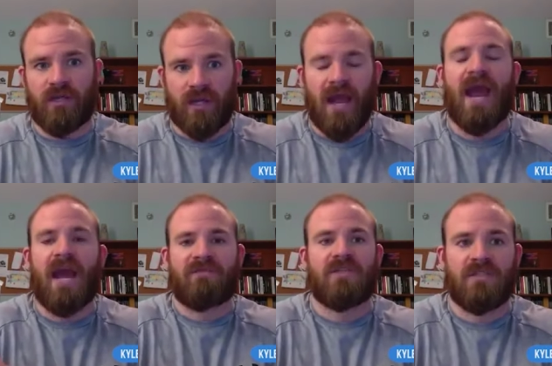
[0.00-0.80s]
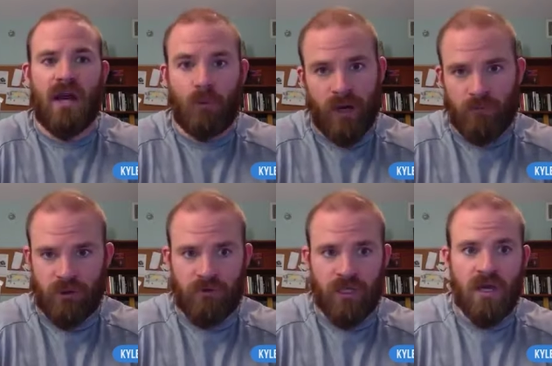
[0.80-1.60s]
Like, I have to stop what I'm
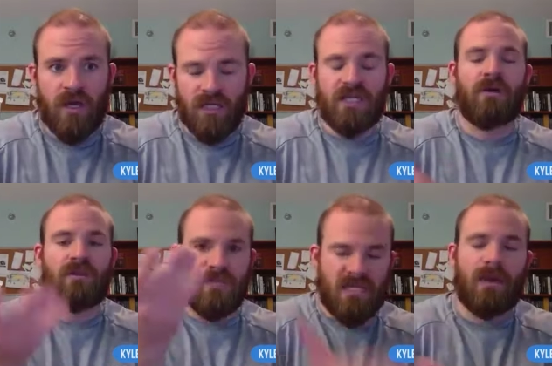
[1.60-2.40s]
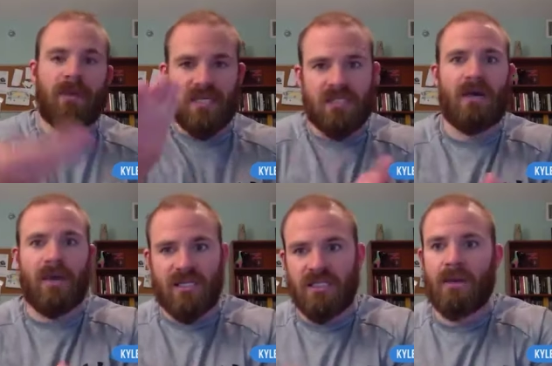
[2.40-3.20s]
doing and tell them step by step
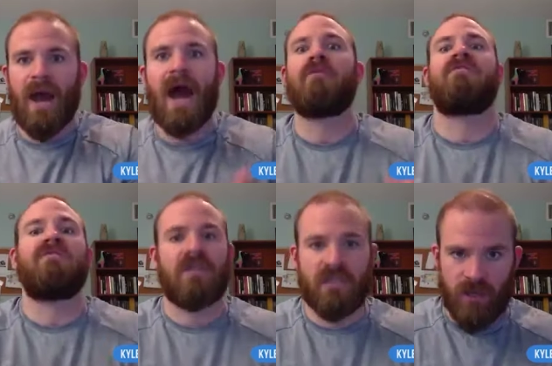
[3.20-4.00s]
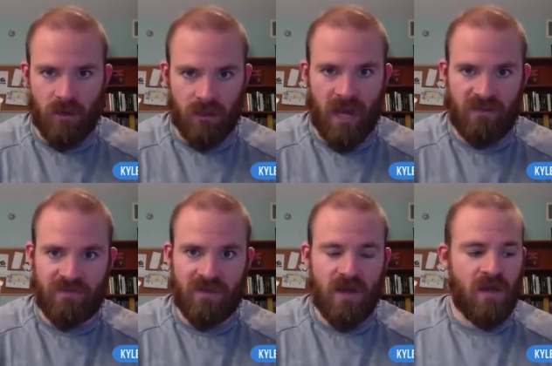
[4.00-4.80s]
by step how to fix their life.